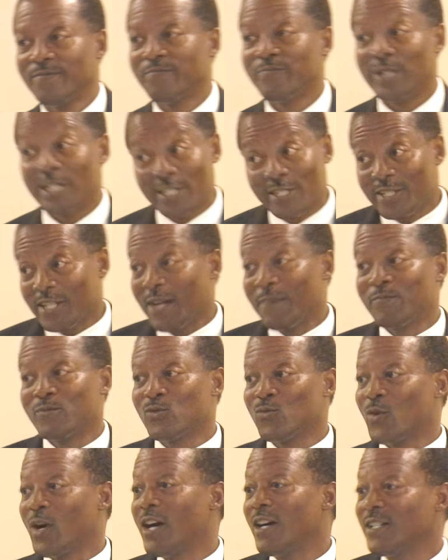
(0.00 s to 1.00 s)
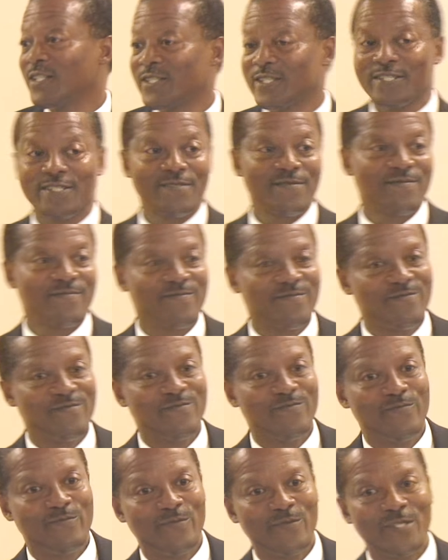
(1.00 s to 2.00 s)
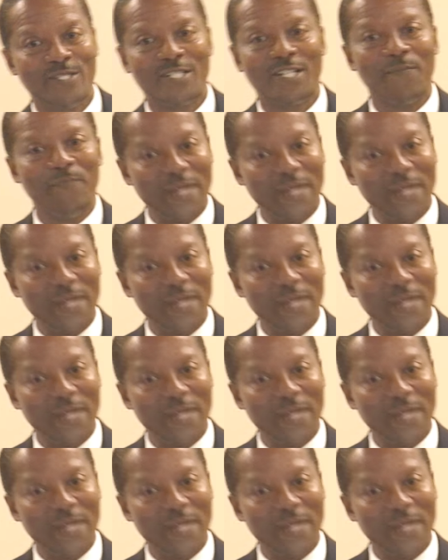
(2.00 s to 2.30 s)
But it's up to us to